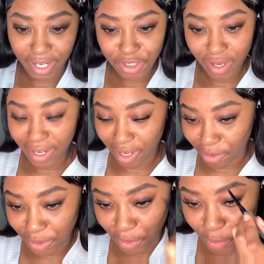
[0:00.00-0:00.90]
tried out
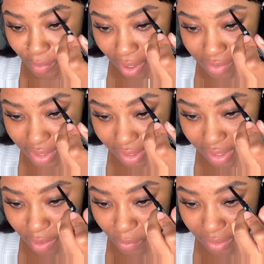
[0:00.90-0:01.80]
the new brow
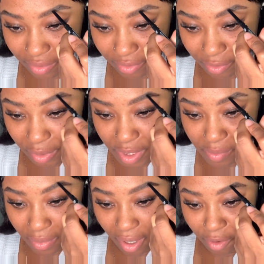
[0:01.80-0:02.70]
technique with the freeze
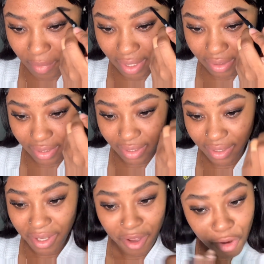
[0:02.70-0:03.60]
brow method
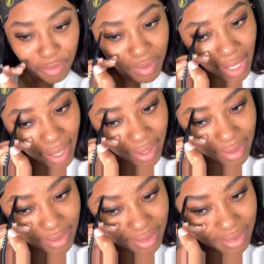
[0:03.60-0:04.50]
for
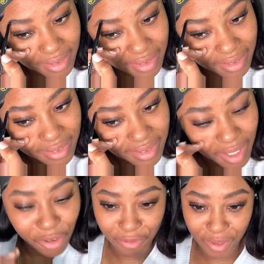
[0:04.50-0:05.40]
like
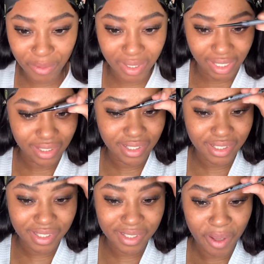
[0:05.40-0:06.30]
a few
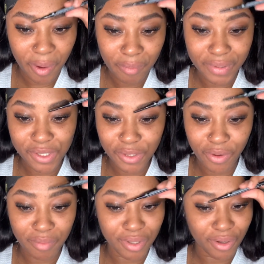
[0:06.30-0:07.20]
looks. But you know,
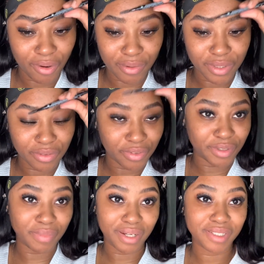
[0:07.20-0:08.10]
I'm gonna always
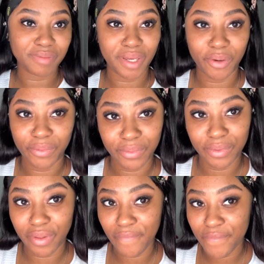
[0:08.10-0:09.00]
revert back to my
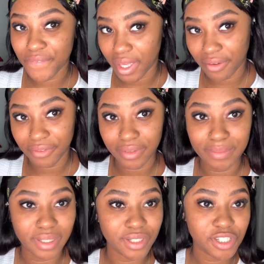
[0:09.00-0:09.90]
old faithful
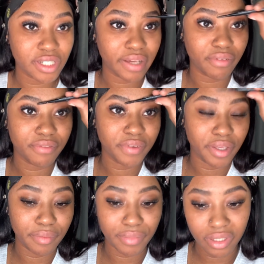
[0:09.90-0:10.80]
because she never
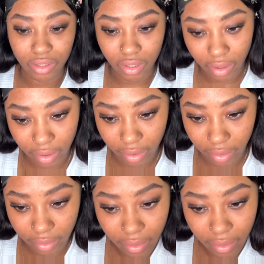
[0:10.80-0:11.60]
failed me yet.